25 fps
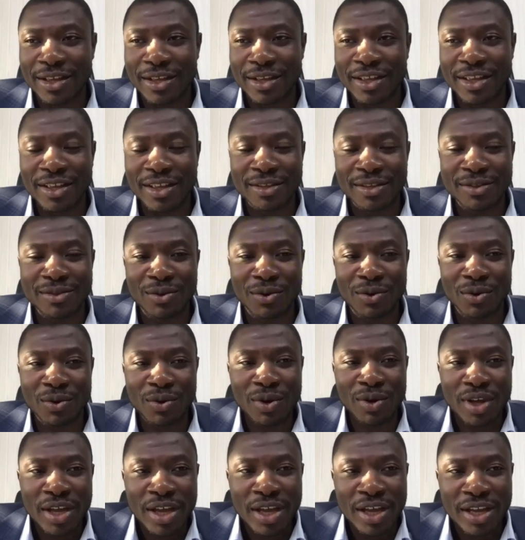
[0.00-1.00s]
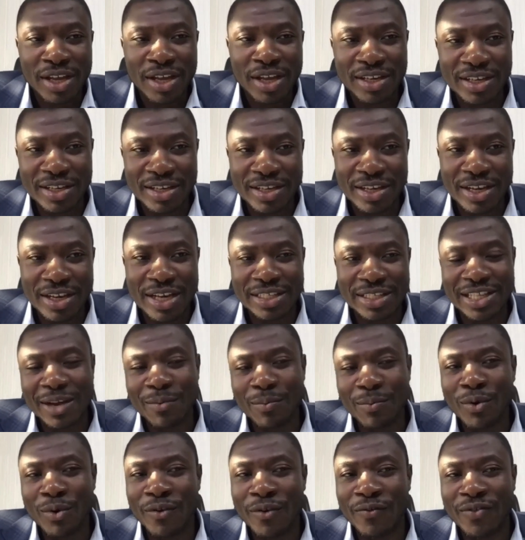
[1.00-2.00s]
And so,
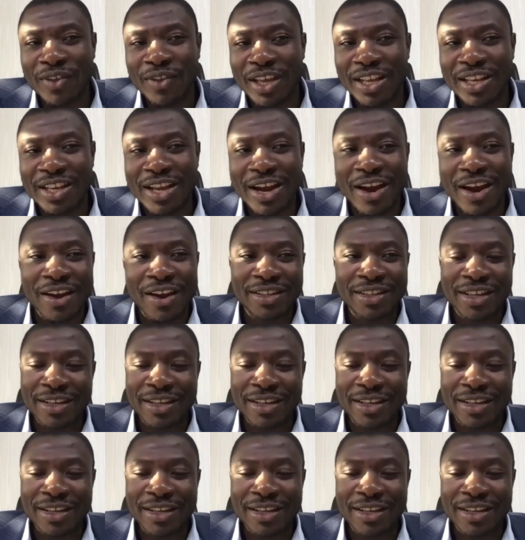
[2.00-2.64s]
example of the indirect